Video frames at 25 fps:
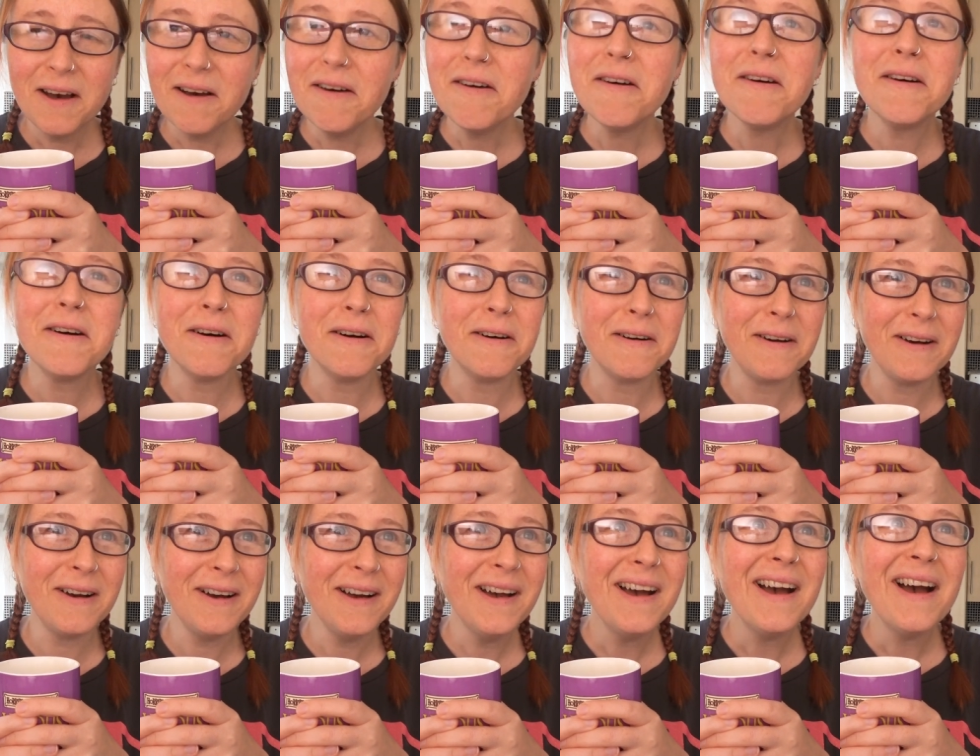
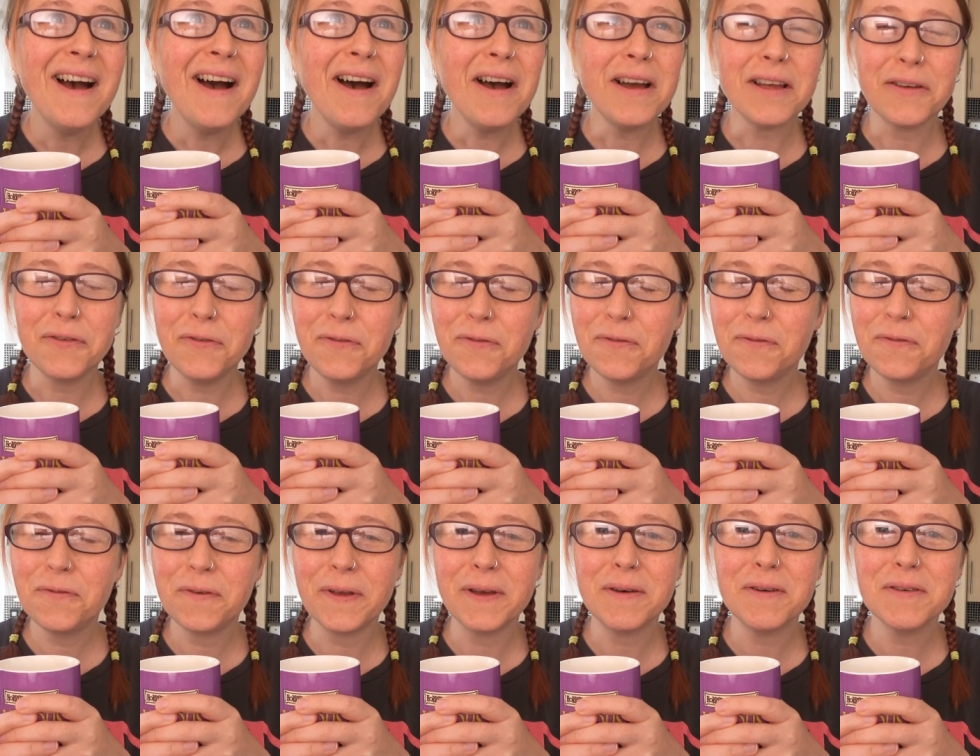Oh, I
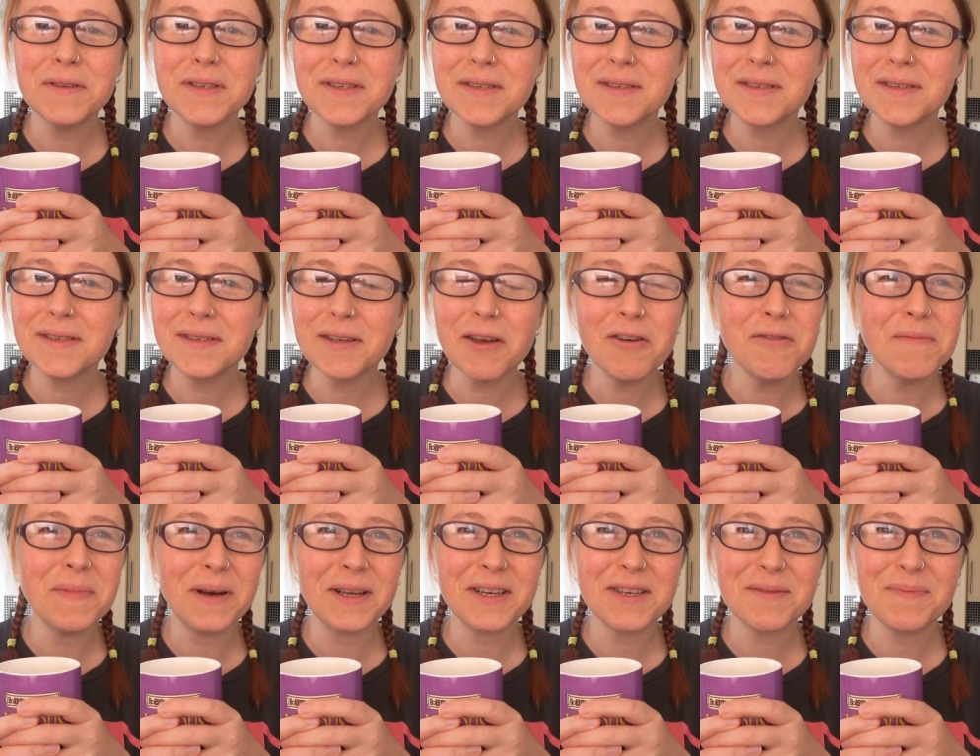feel
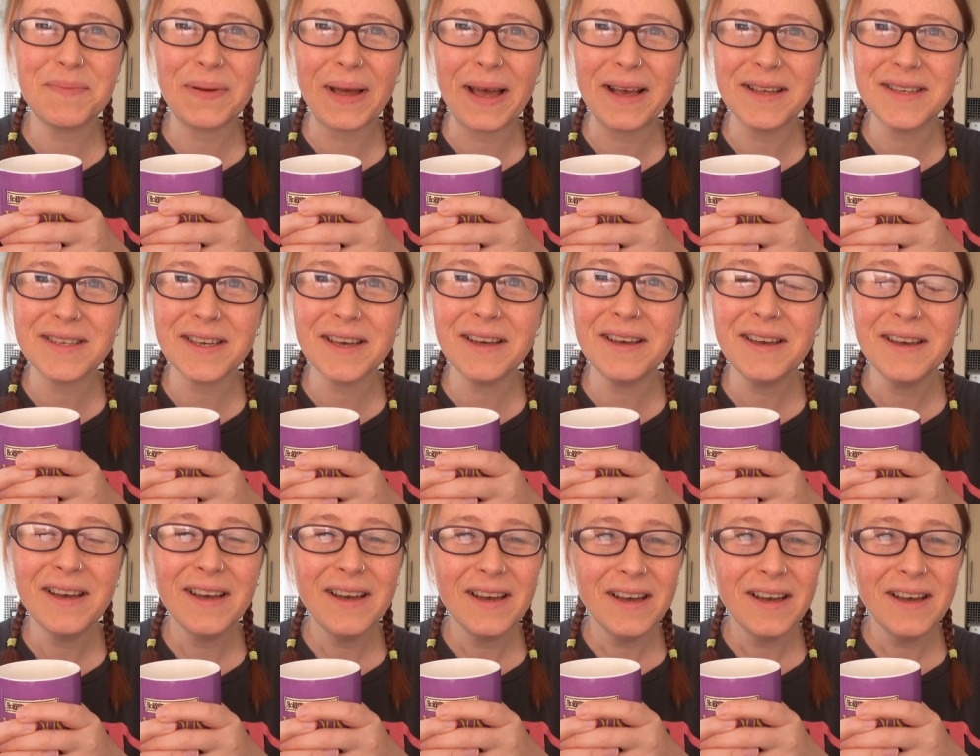so much better